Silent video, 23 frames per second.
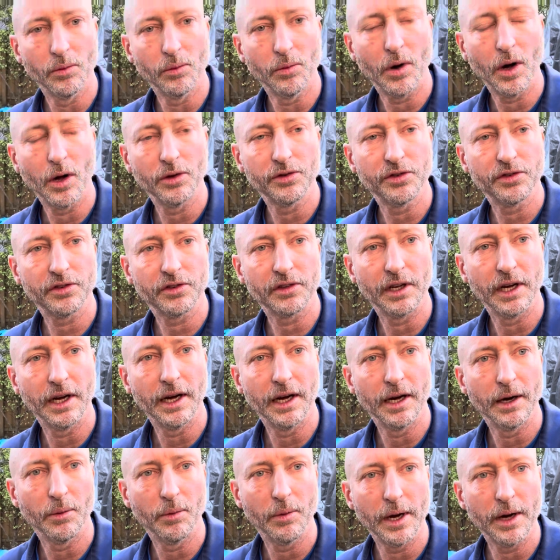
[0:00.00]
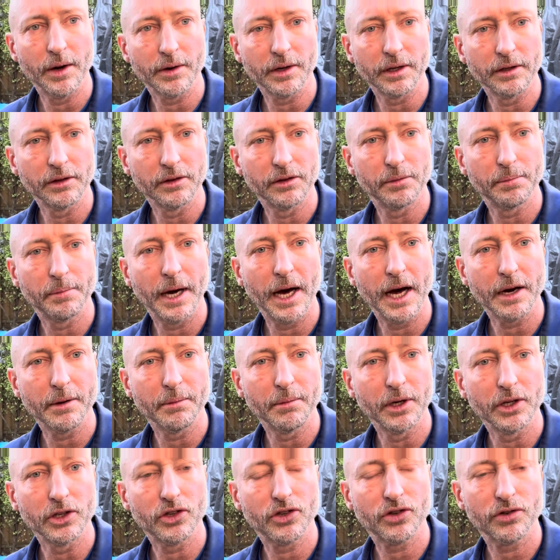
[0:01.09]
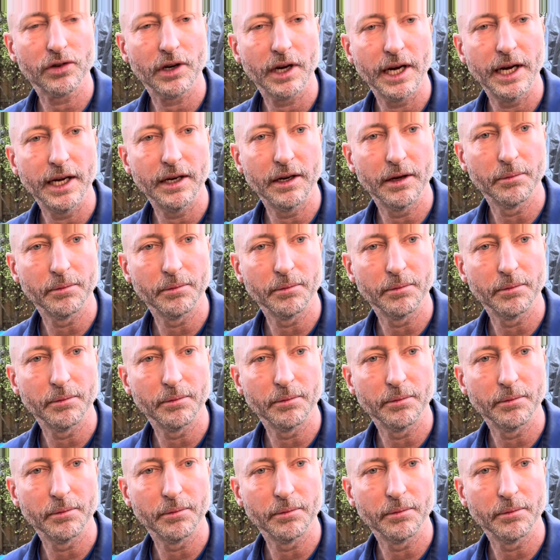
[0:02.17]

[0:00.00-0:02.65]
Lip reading: Whilst welding's part of my trade,